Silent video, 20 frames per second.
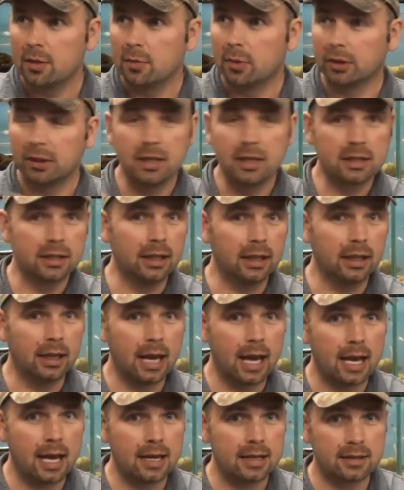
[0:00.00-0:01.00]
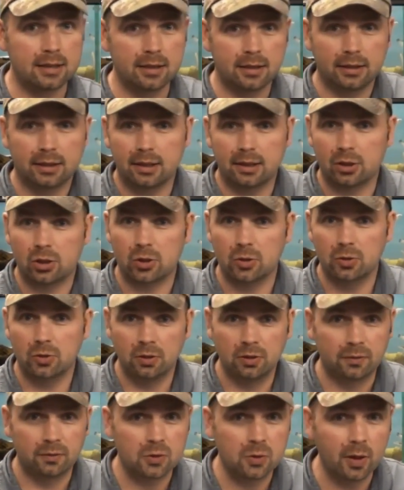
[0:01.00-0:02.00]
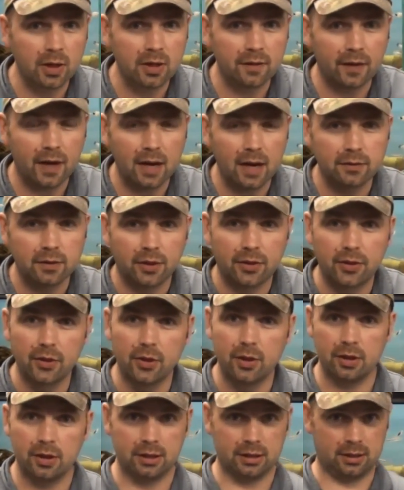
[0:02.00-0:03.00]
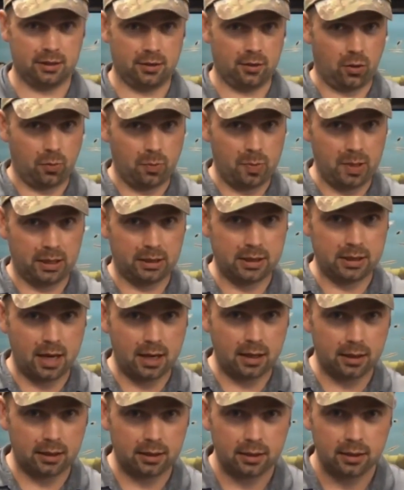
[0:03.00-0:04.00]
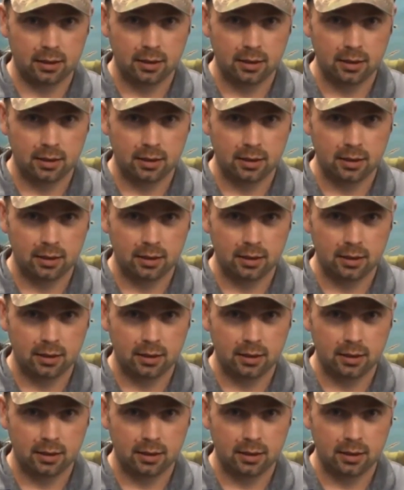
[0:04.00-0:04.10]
But these little lads, you could get a shoal of 25 to 30 in your big tank.